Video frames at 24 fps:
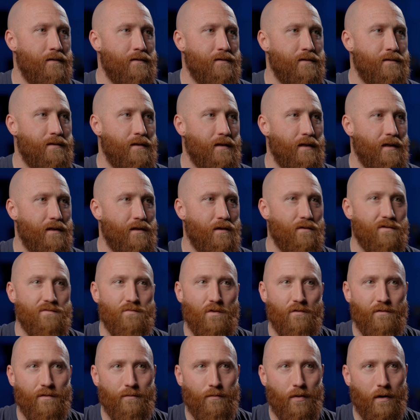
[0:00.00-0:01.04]
to get those
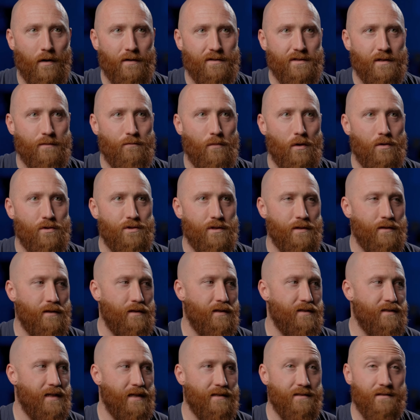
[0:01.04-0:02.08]
moving parts in motion,
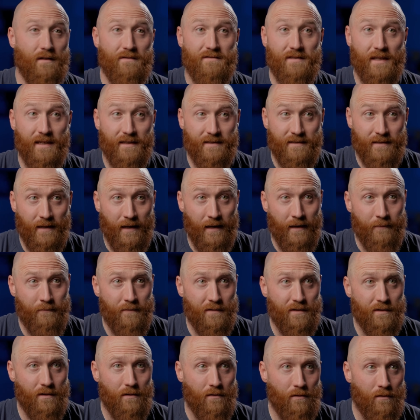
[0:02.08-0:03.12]
because that stuff takes time.
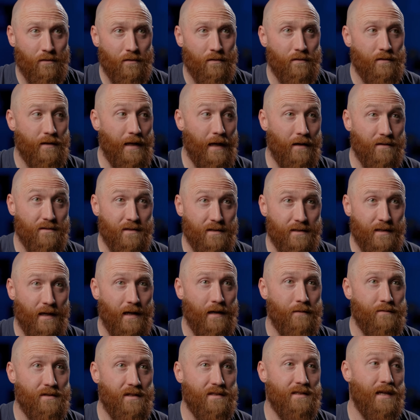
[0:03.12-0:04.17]
So now's the
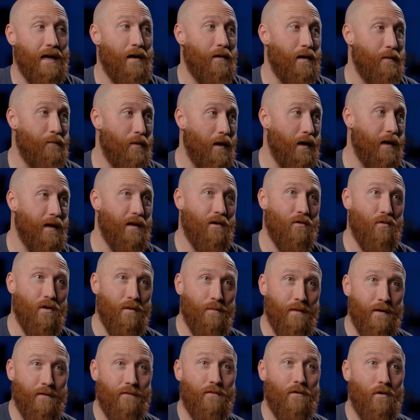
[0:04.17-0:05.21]
time. Just how I bought
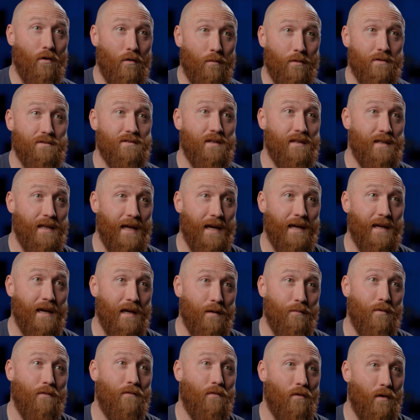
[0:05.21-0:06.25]
equipment for almost a
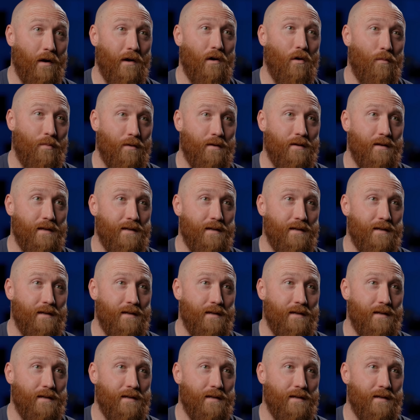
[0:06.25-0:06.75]
decade before I opened